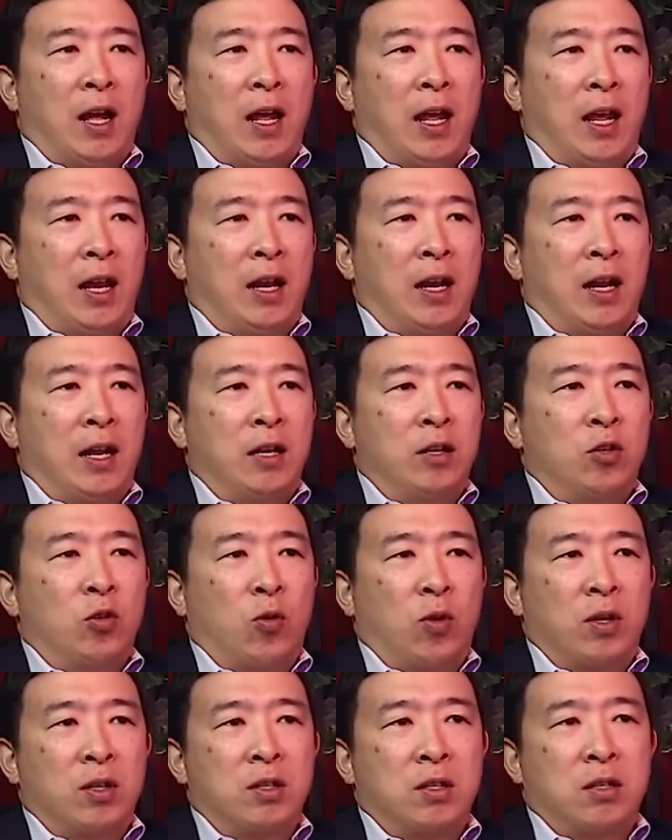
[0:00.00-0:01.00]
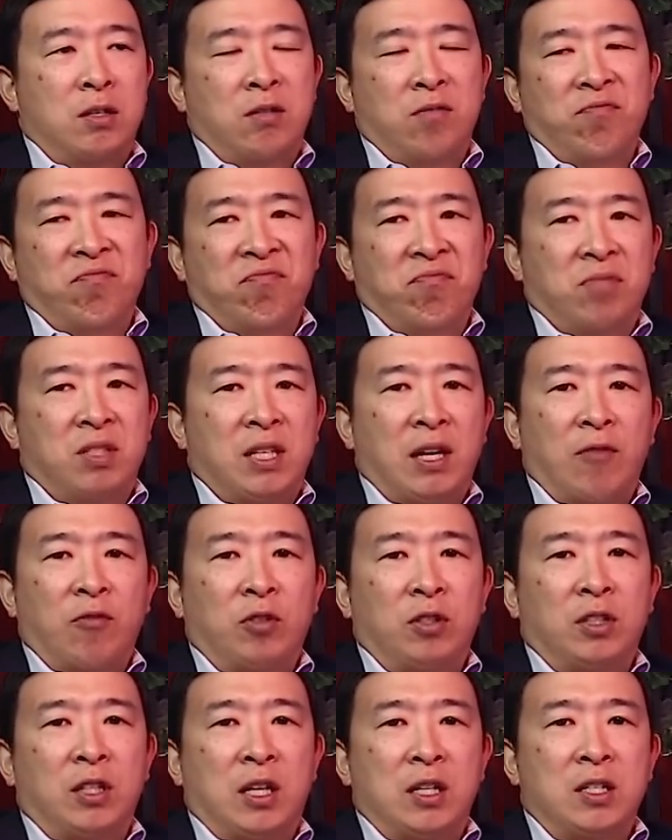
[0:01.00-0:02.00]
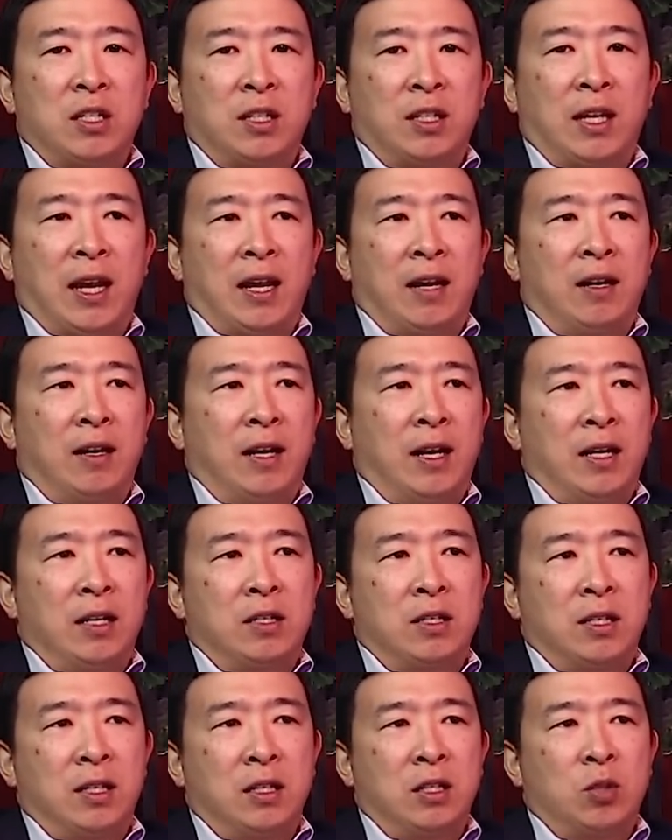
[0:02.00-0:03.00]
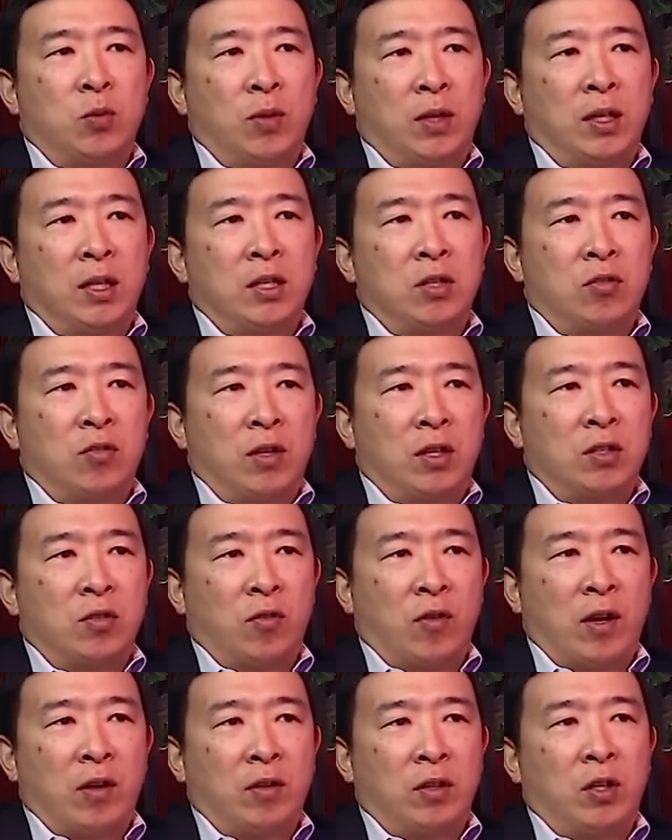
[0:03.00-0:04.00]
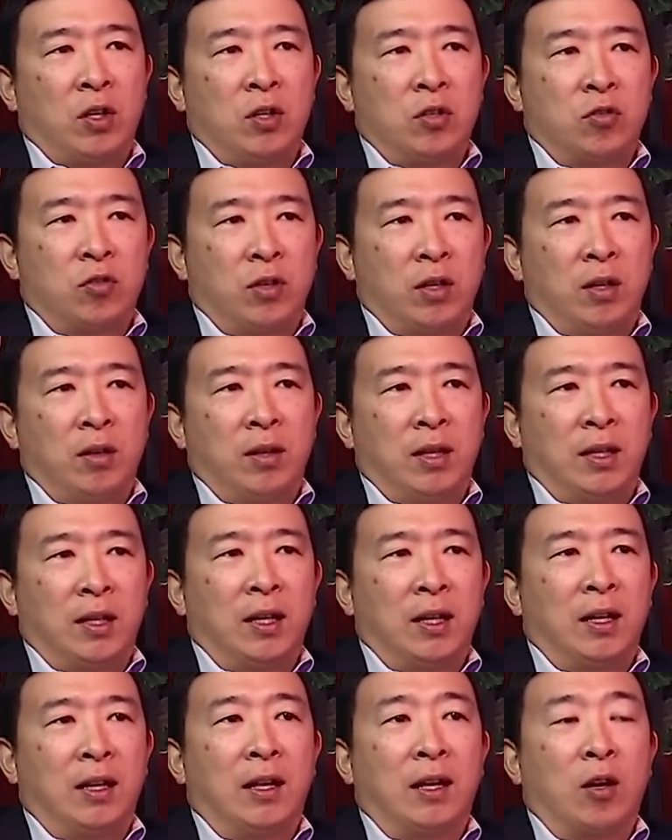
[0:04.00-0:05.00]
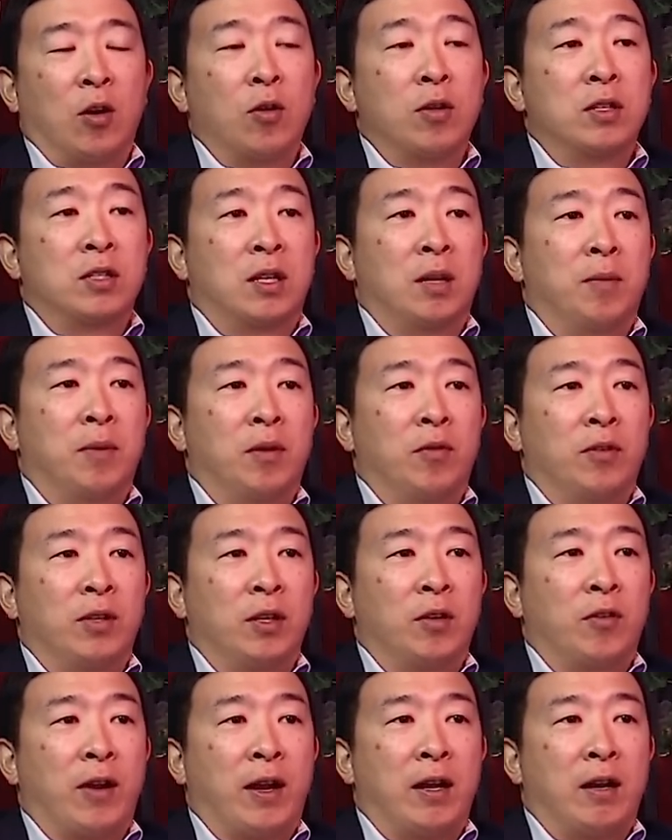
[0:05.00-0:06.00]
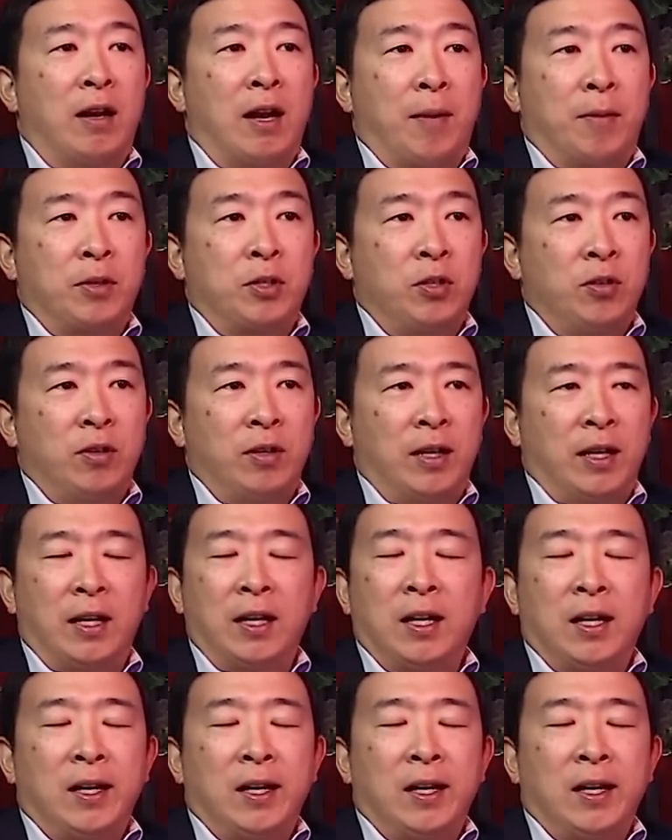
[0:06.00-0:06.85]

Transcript: and I endorsed several dozen candidates in swing districts around the country thinking like oh this is going to be a really great opportunity